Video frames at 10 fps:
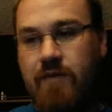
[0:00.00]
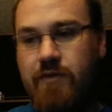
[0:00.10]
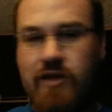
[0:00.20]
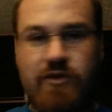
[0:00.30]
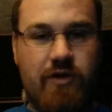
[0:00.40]
You
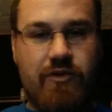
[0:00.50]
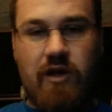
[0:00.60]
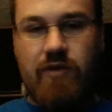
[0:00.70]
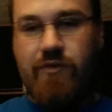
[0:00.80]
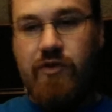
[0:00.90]
guys know I do a
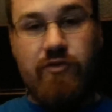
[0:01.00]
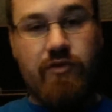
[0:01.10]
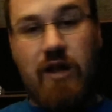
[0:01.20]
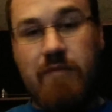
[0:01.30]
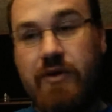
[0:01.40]
lot of reviews and
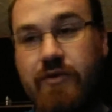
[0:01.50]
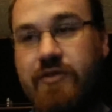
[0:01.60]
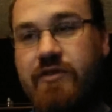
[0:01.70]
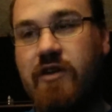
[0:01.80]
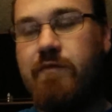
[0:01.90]
a lot of builds
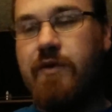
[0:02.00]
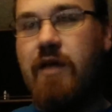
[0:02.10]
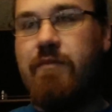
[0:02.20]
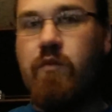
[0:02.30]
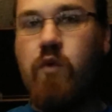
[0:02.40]
and stuff, but
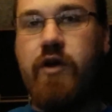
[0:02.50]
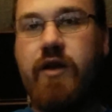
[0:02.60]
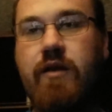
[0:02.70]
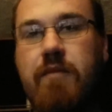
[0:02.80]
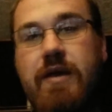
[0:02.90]
I've been
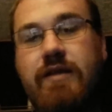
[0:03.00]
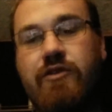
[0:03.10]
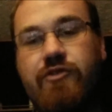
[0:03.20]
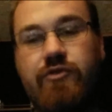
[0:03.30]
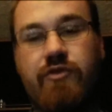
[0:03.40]
working and
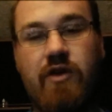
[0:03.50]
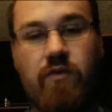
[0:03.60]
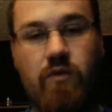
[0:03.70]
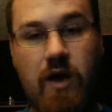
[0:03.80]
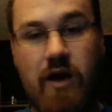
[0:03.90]
mixing juice now
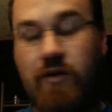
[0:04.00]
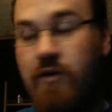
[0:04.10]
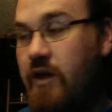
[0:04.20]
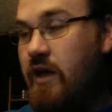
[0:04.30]
for a while.